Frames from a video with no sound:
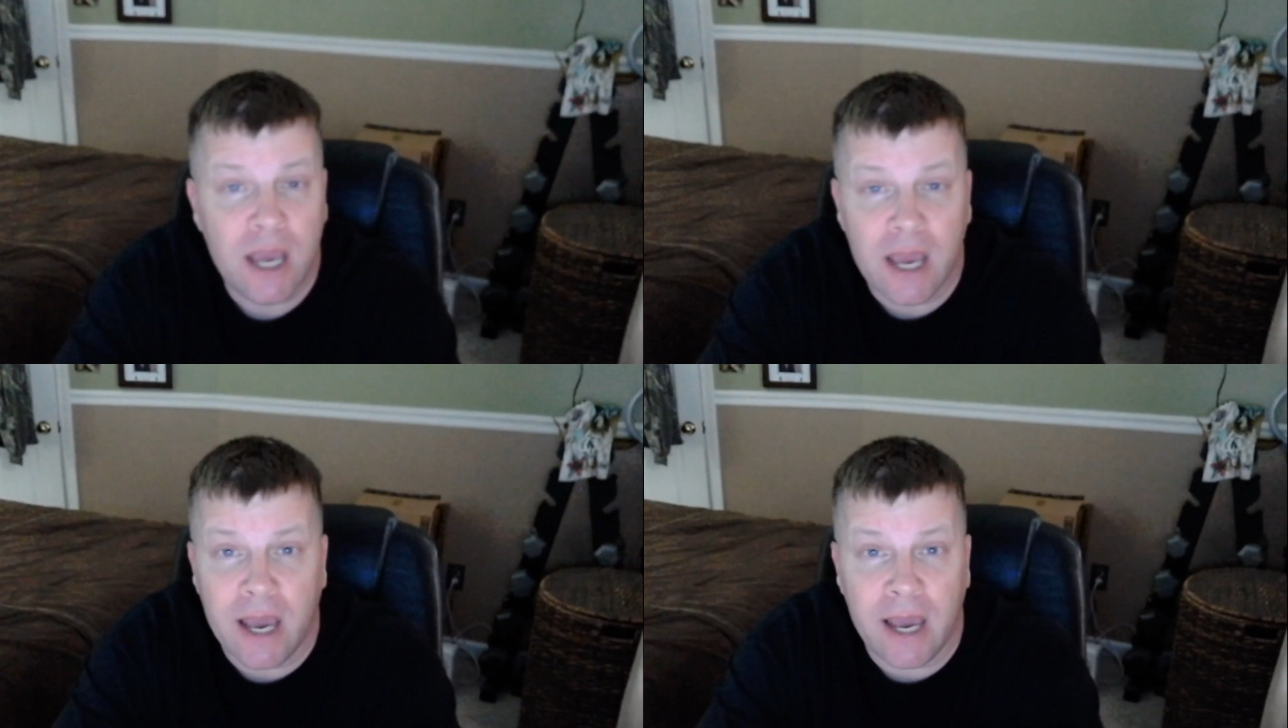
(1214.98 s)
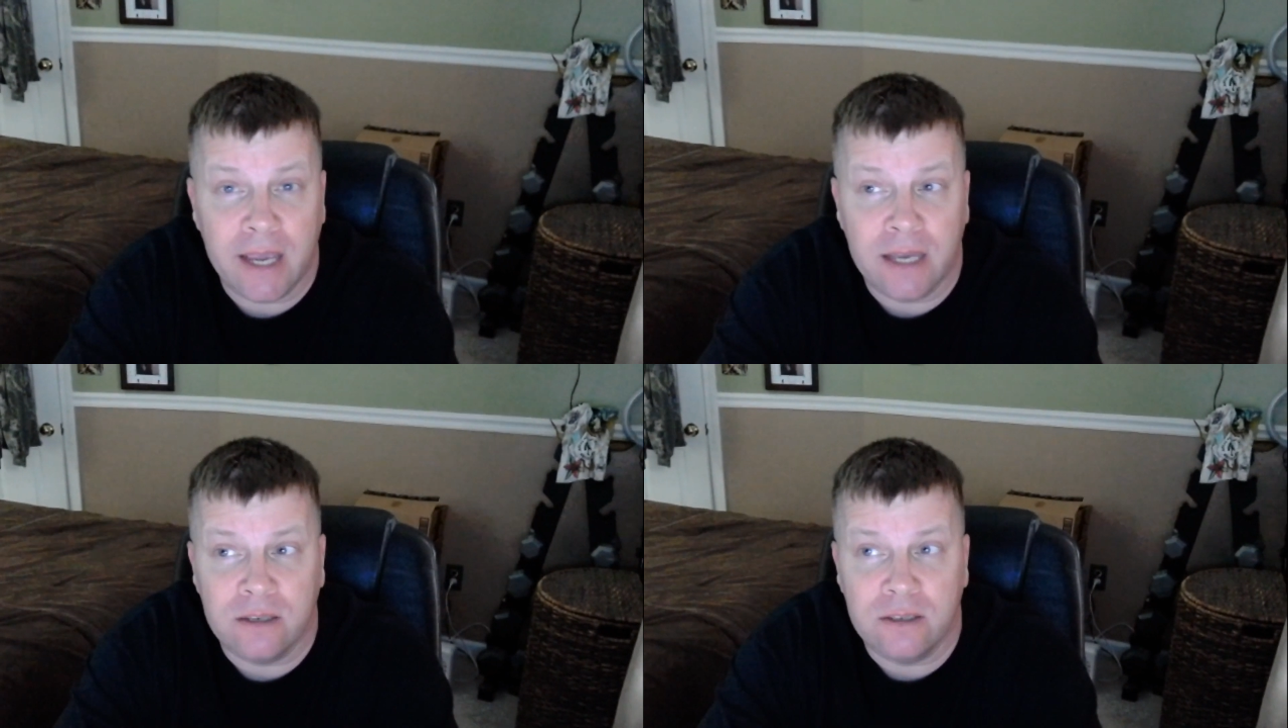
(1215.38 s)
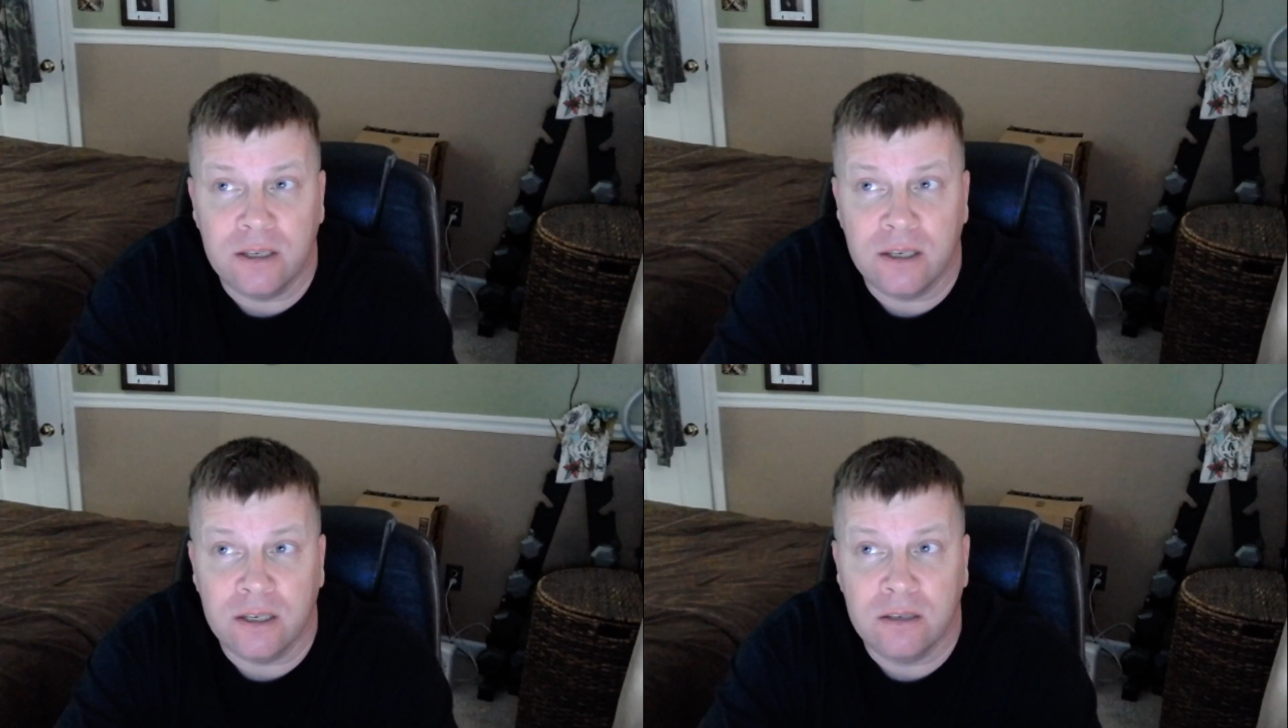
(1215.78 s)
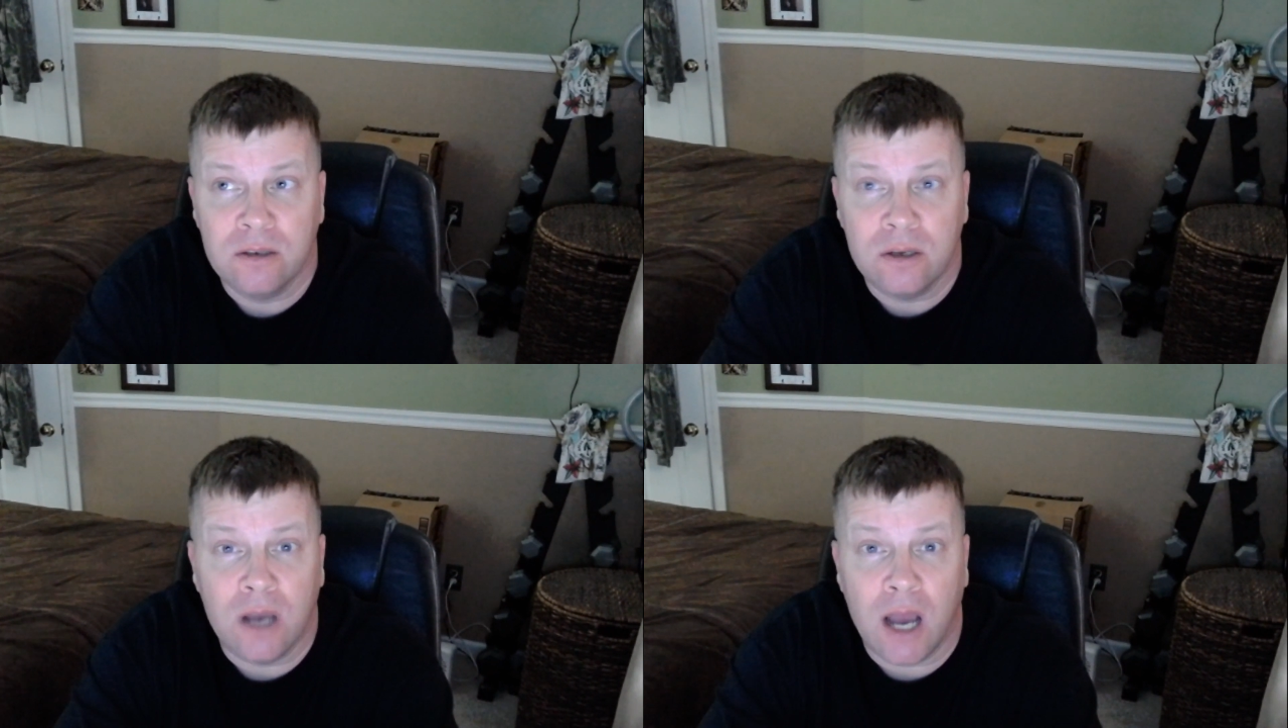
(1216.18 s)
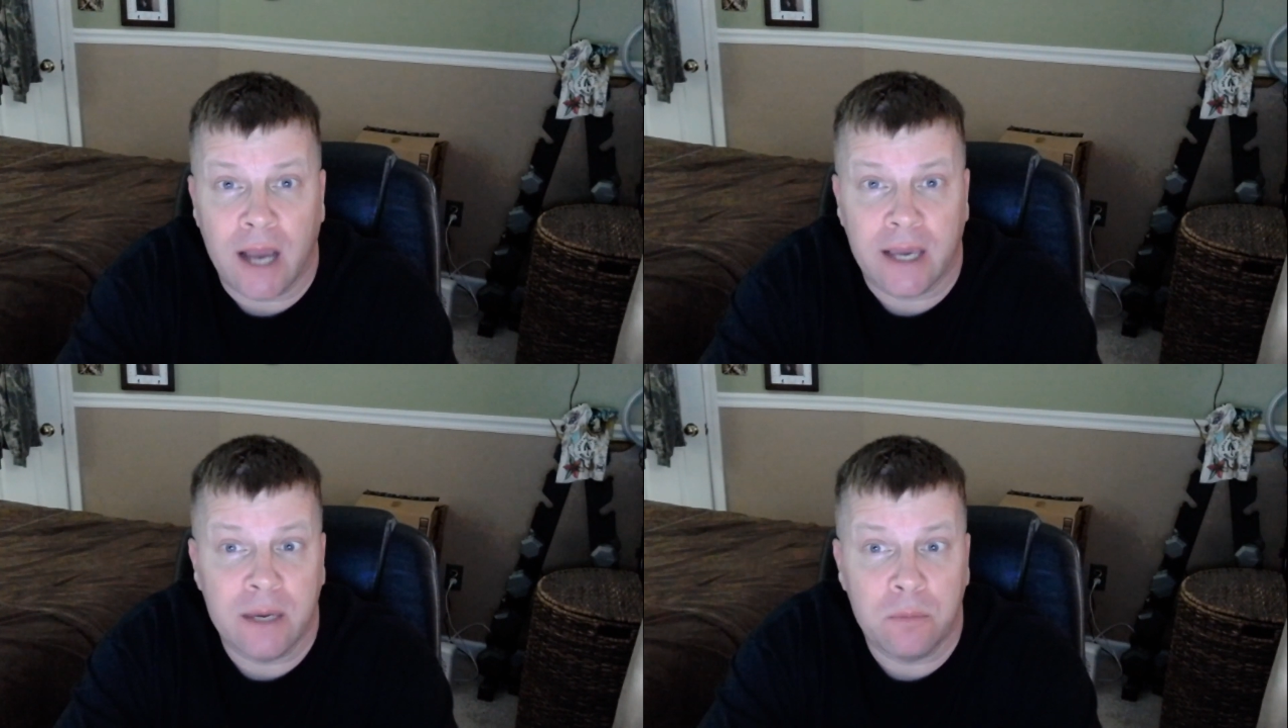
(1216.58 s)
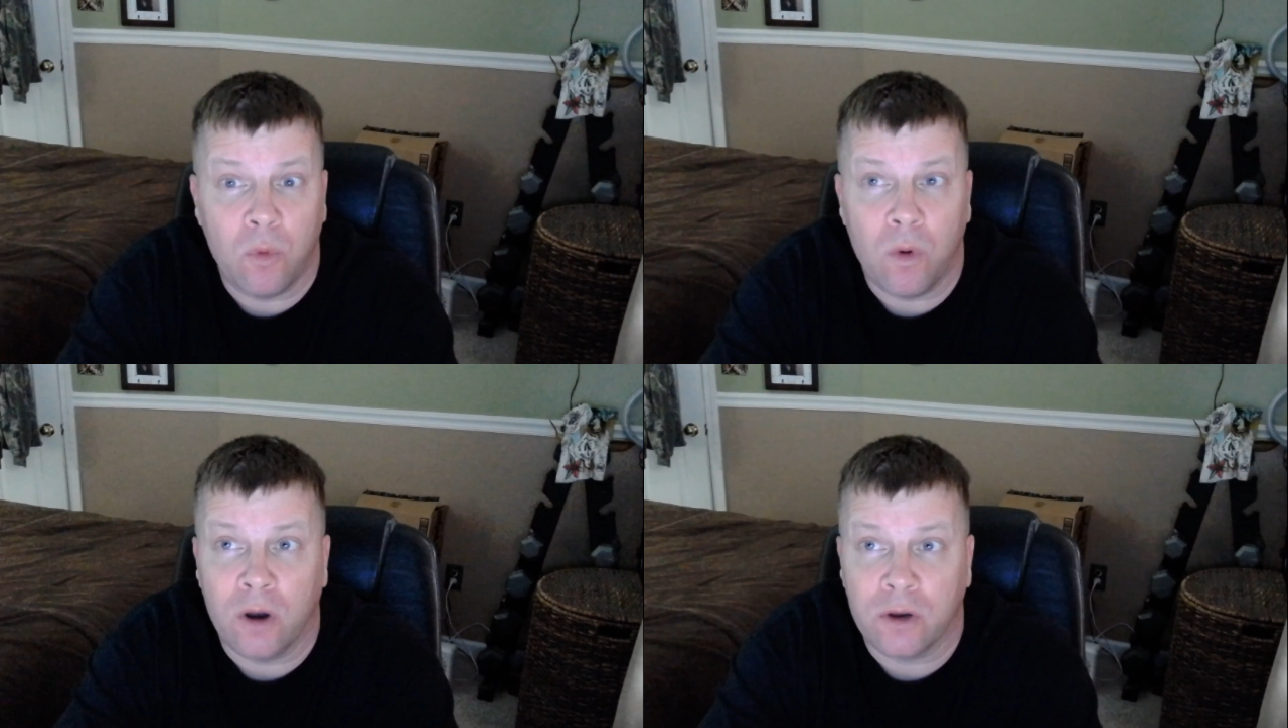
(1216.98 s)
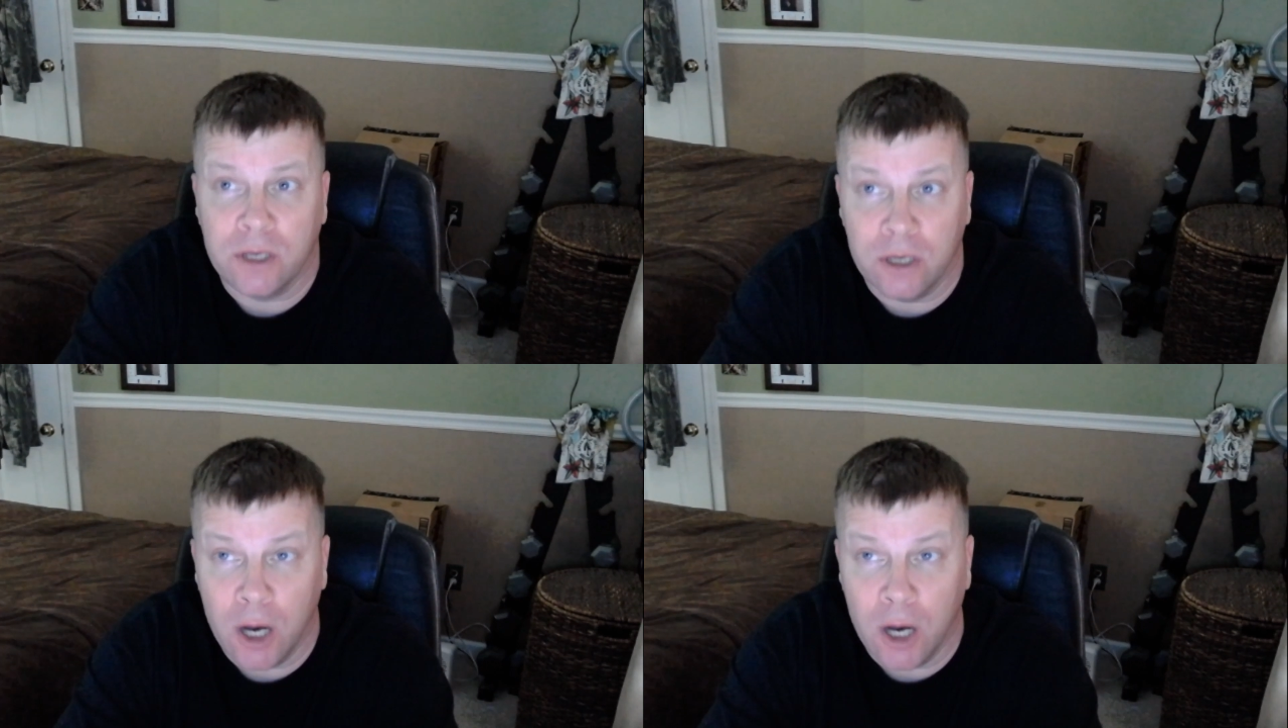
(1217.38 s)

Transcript: and I kept walking